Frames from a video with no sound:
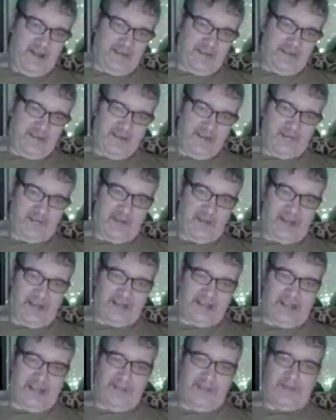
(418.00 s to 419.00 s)
a cure for that
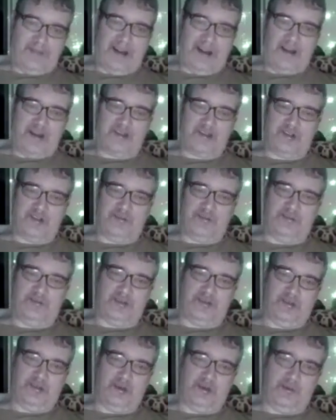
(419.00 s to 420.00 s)
damn virus soon,
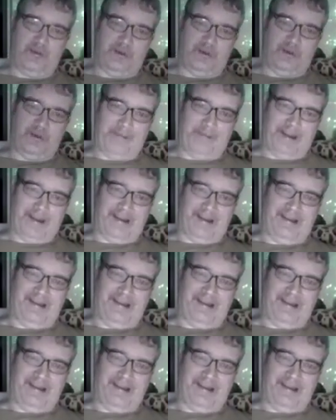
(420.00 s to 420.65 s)
so don't worry about it.